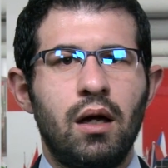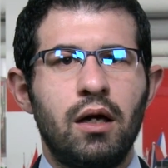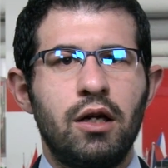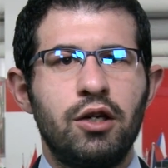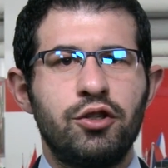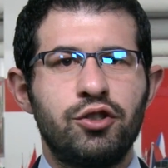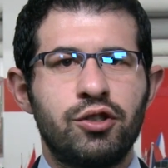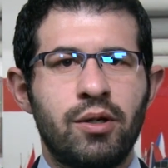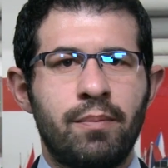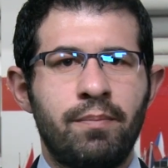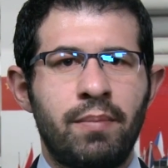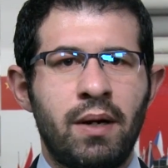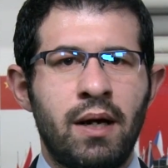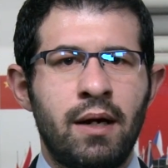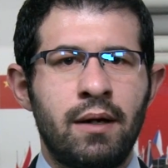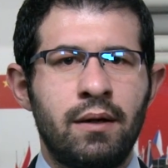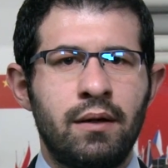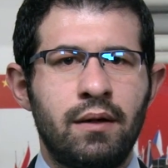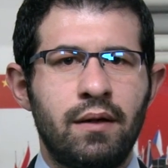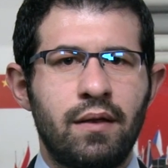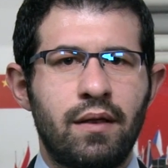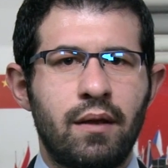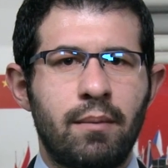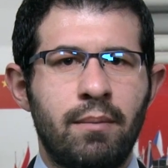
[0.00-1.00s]
In
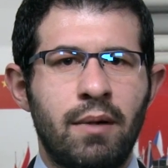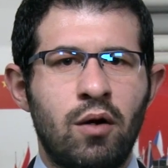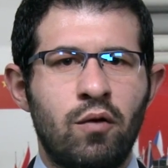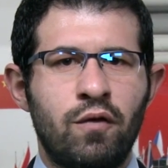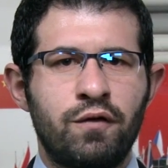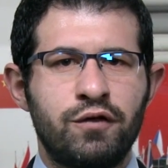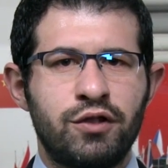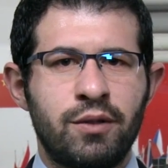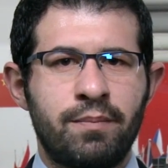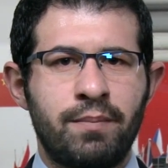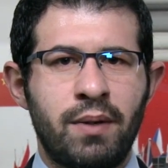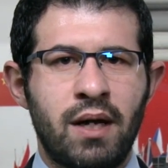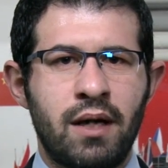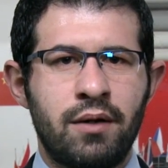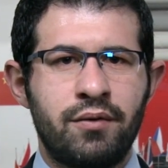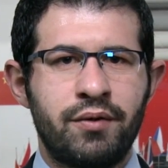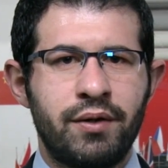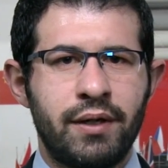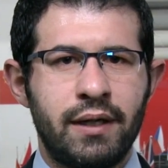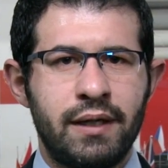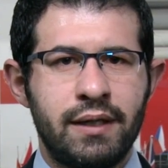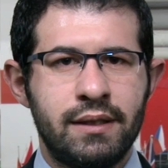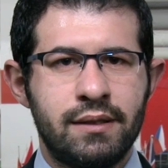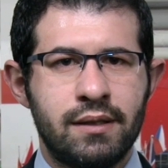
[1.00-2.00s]
Japan, the Bank of Japan
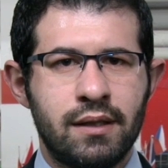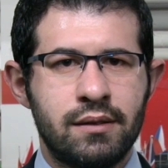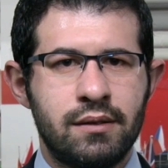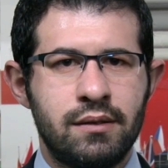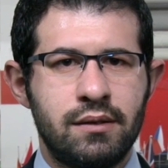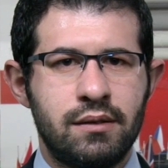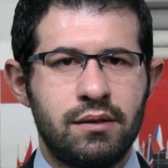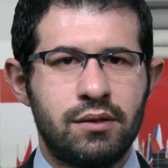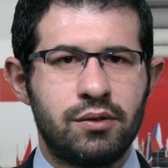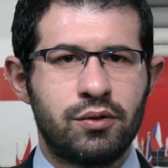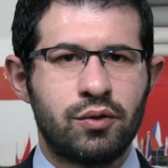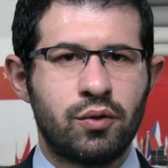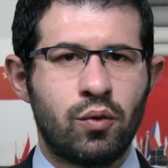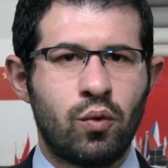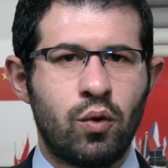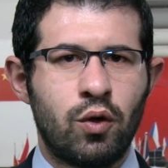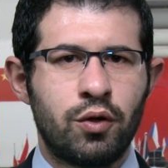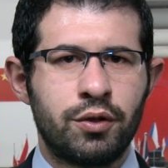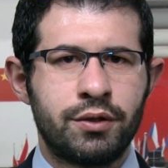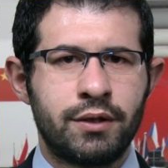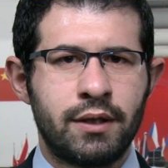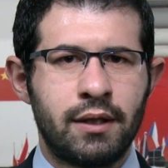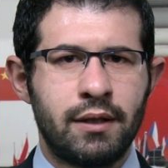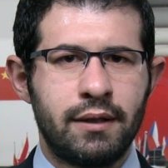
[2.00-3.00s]
releases its
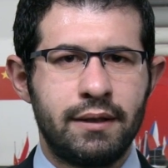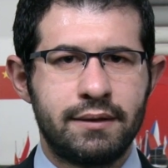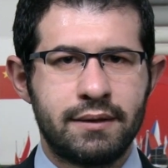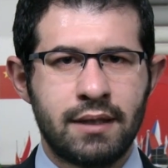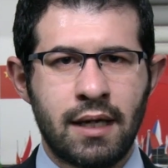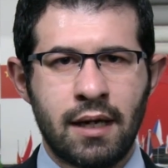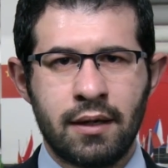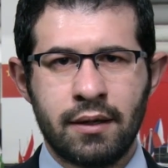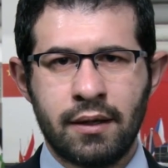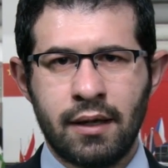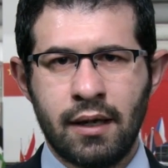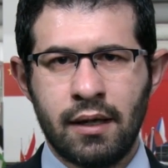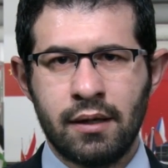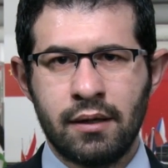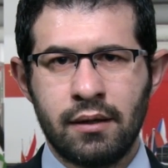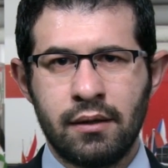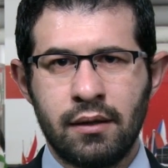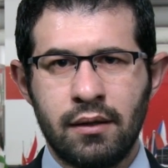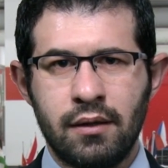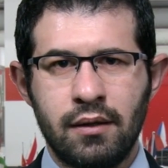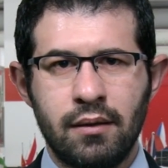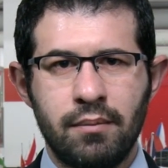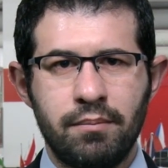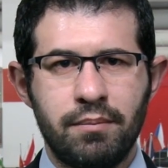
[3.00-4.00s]
quarterly
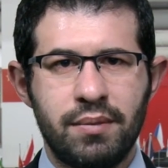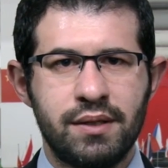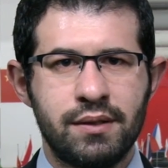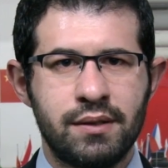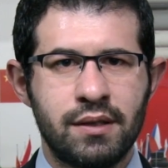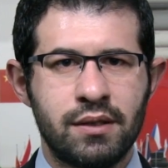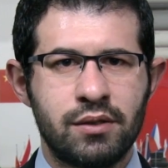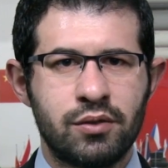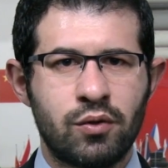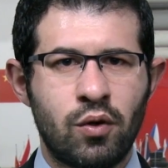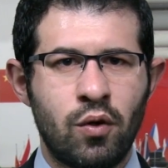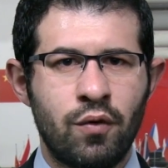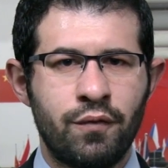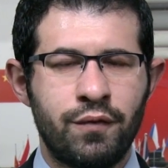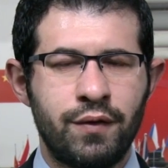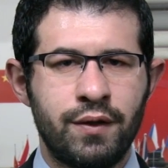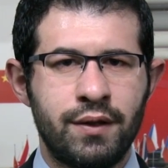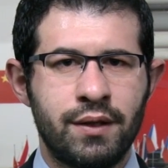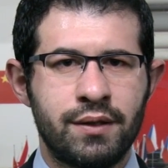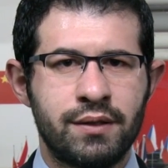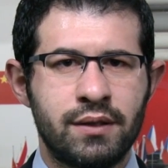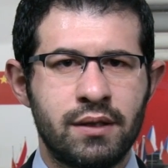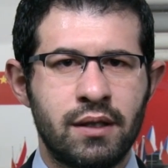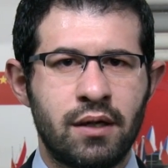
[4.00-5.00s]
Tankan business
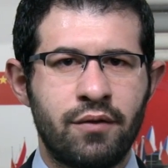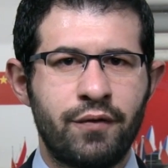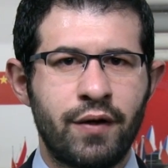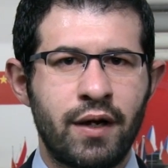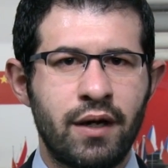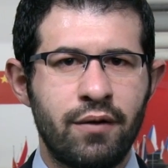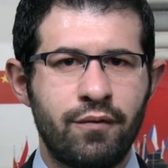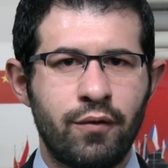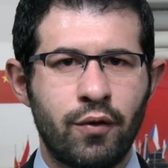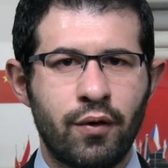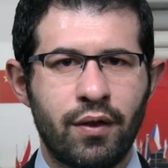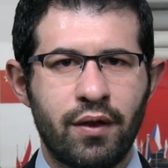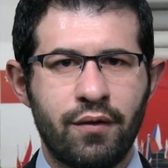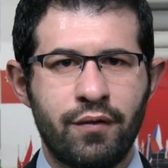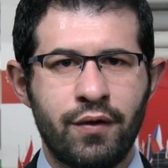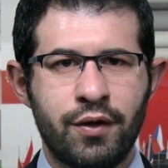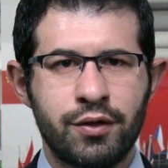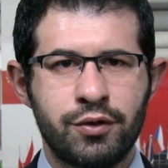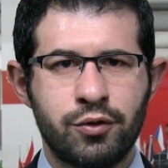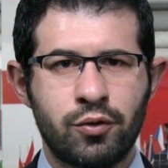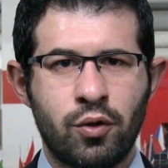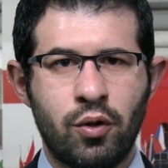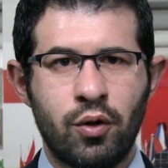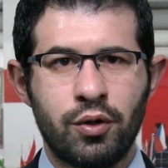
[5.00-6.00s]
confidence survey for the
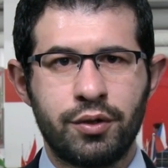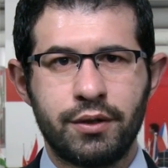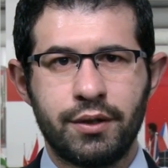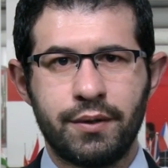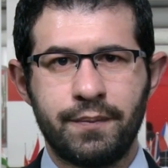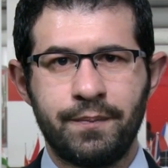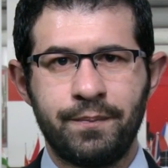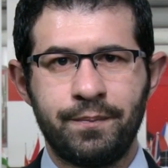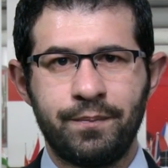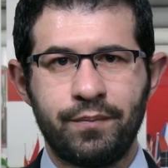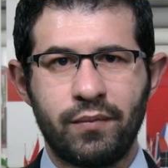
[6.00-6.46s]
first quarter.